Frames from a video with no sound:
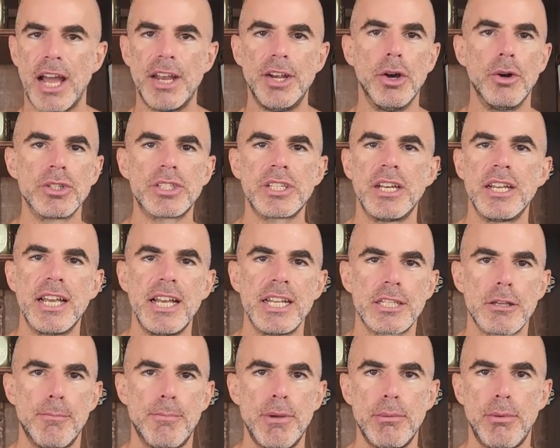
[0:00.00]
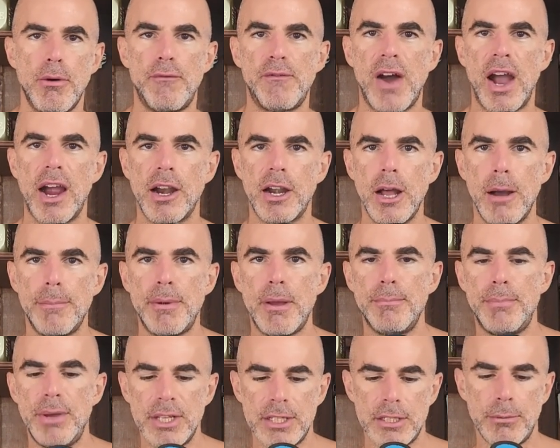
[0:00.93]
I know it's going to get some people fired up
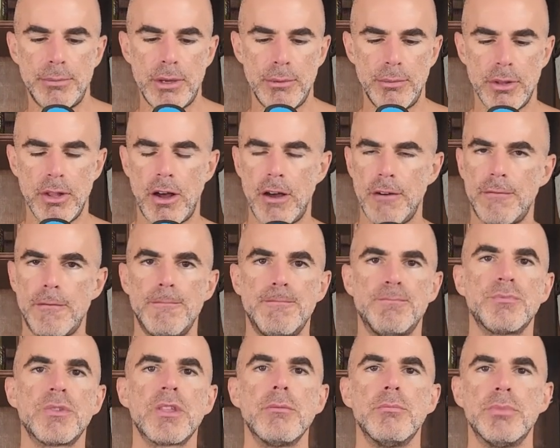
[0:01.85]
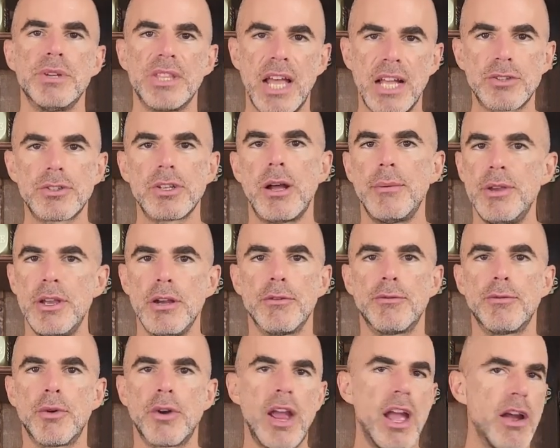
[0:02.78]
and piss some people off, but that's what I'm
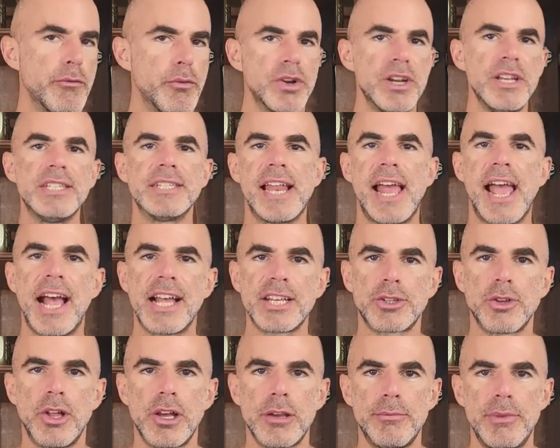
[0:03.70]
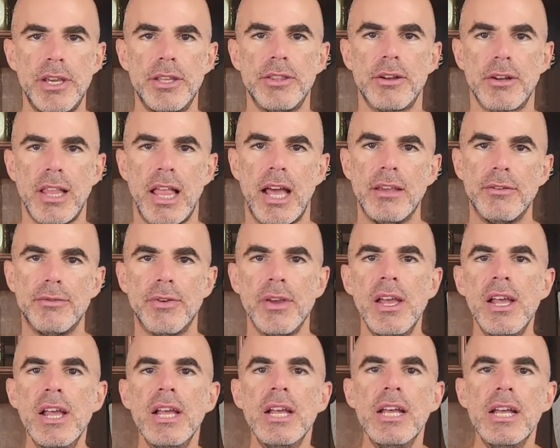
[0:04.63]
here for. Everyone needs an asshole like me in their
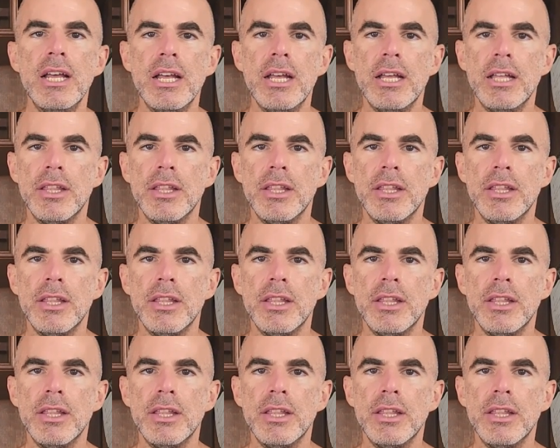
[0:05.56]
life.